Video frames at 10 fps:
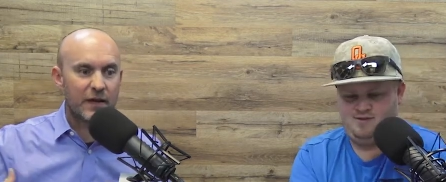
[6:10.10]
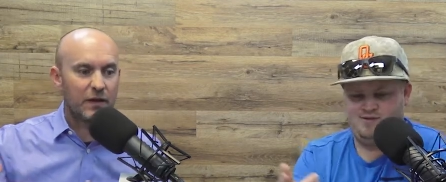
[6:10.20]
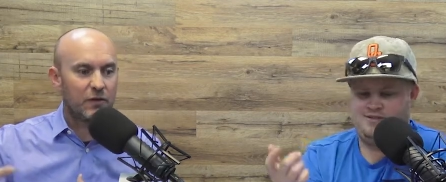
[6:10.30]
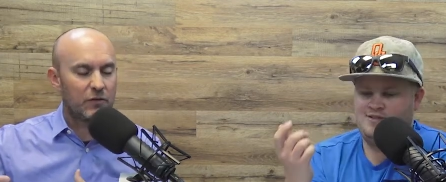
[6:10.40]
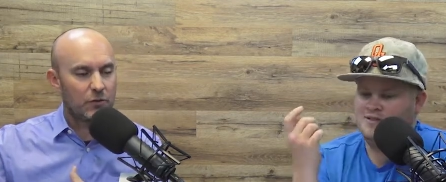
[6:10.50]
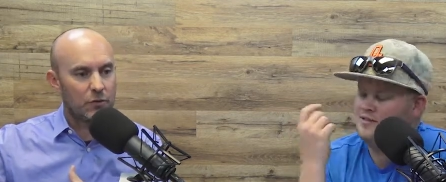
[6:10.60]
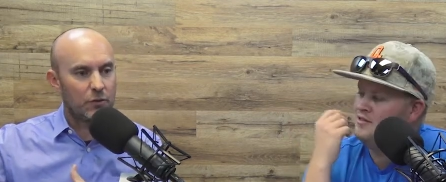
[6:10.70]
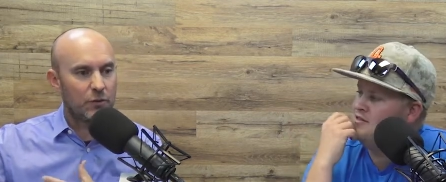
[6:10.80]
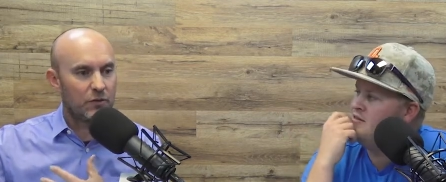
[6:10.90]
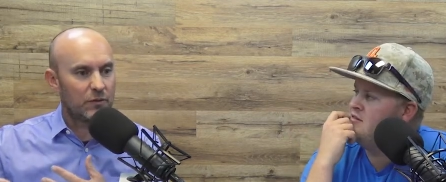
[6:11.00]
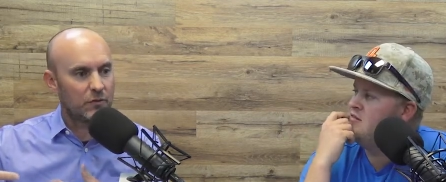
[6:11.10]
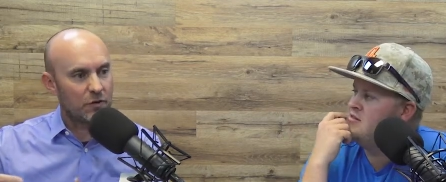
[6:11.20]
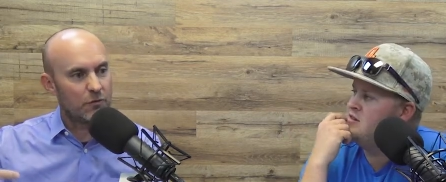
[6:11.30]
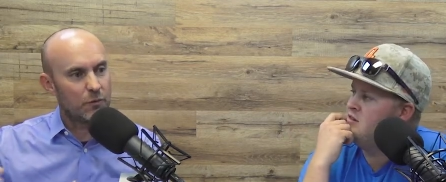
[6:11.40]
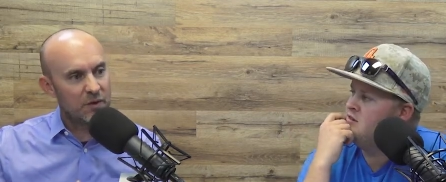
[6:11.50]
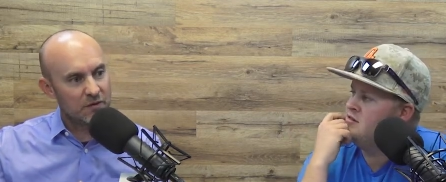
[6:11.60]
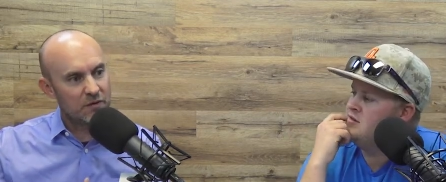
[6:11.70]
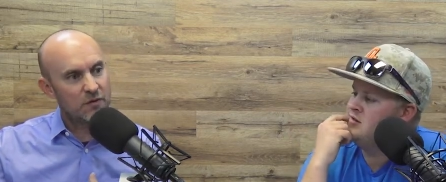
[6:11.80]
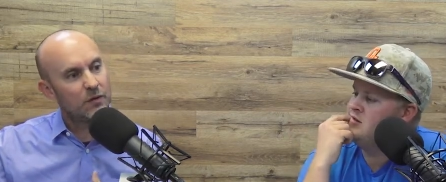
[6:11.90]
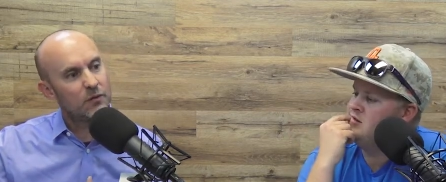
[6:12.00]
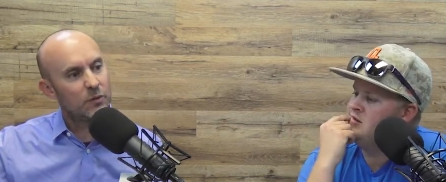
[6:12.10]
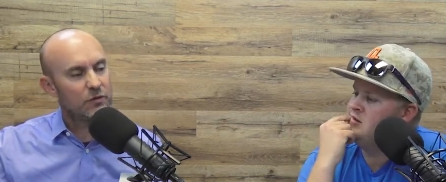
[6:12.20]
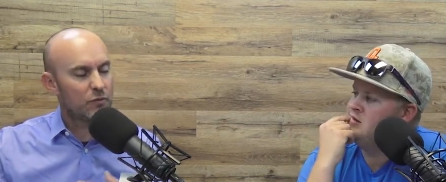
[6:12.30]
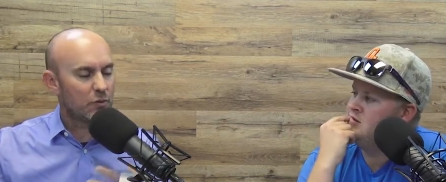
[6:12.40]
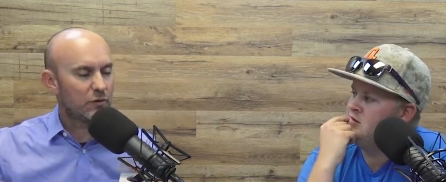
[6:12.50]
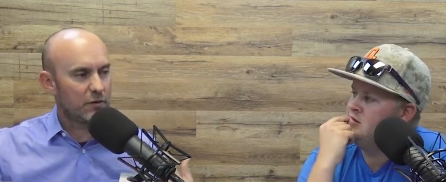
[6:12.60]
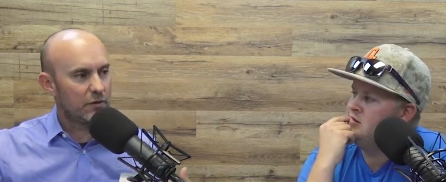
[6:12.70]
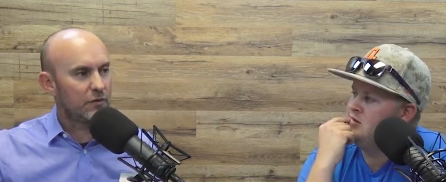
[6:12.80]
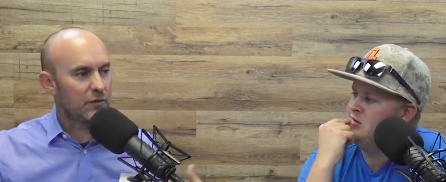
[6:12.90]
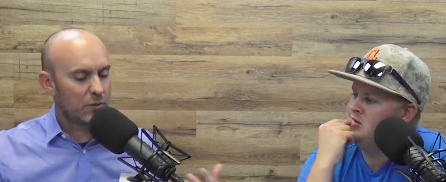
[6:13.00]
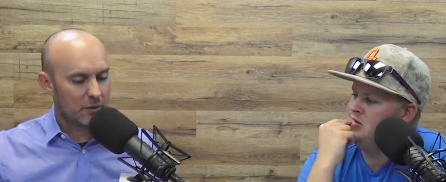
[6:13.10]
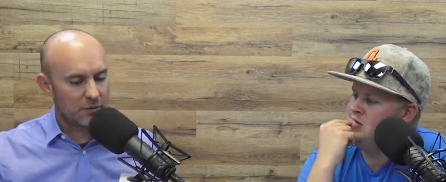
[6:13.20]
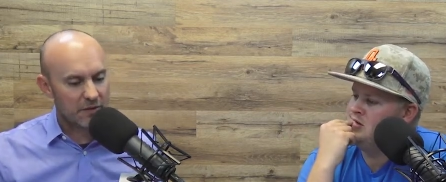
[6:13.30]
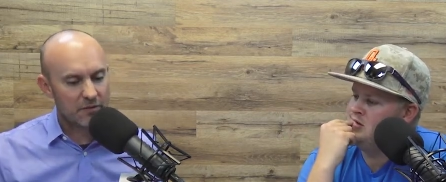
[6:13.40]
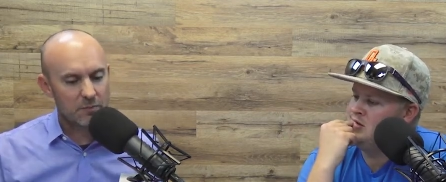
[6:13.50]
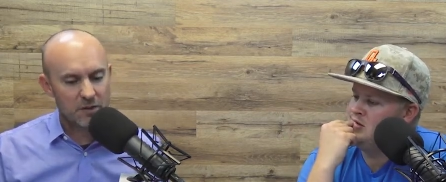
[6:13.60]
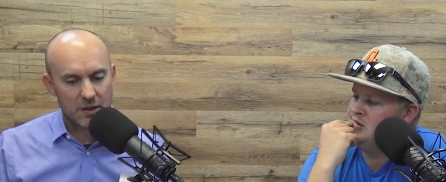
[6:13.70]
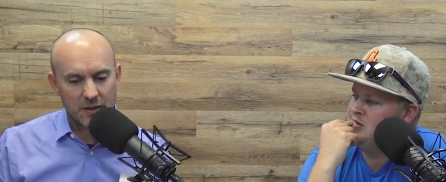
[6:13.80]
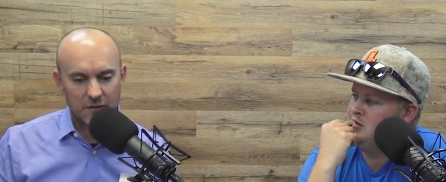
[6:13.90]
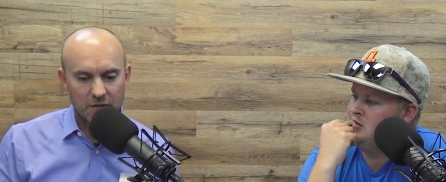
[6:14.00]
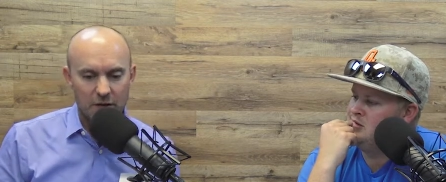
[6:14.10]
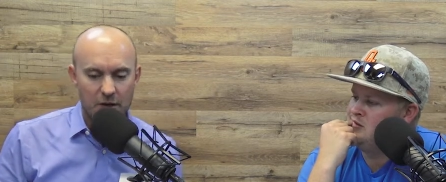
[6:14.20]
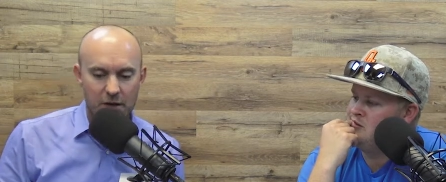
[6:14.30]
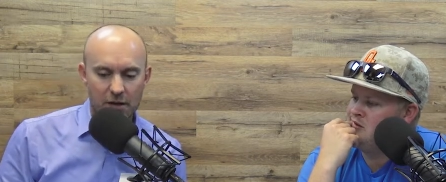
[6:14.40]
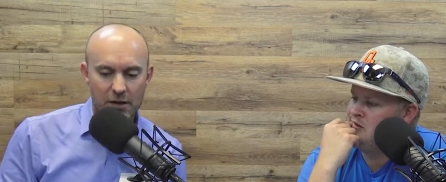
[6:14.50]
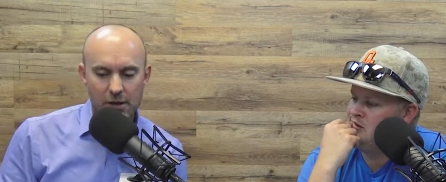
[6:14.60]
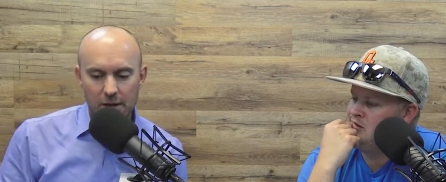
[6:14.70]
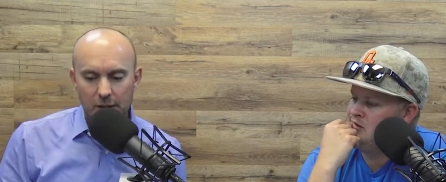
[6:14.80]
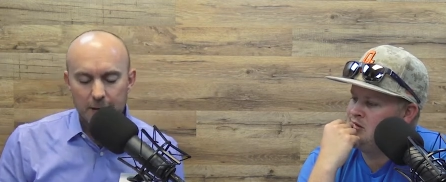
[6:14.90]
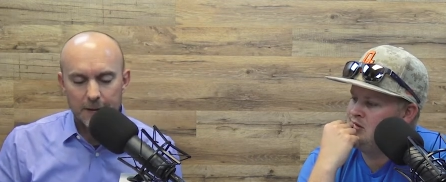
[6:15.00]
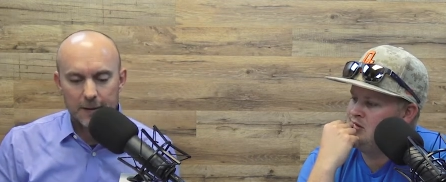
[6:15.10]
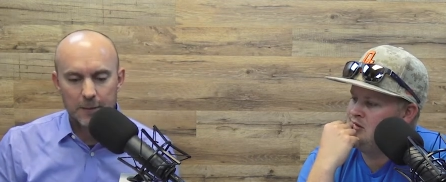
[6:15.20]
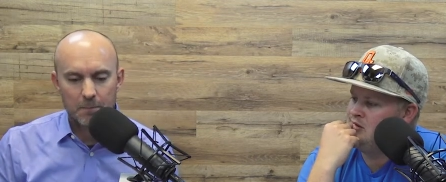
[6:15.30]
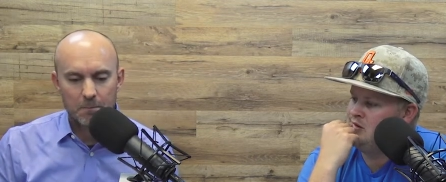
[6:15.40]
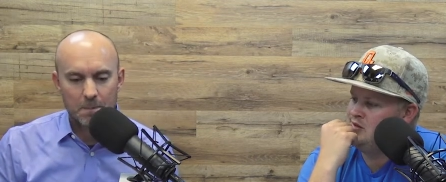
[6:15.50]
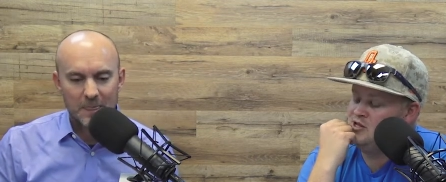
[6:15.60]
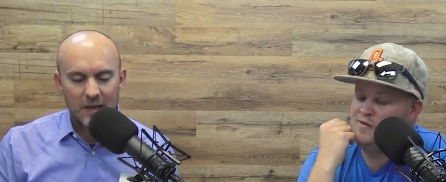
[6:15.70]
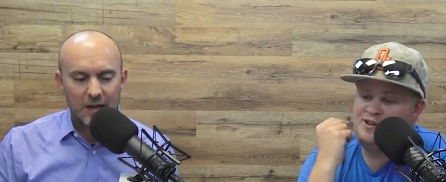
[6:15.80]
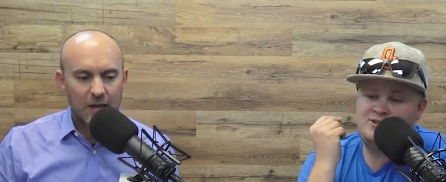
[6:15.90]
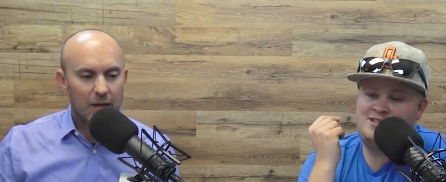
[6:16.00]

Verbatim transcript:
Speaker 1: that into doing some stuff for businesses, which of course leads to the one oh seven being necessary. Um, so if they're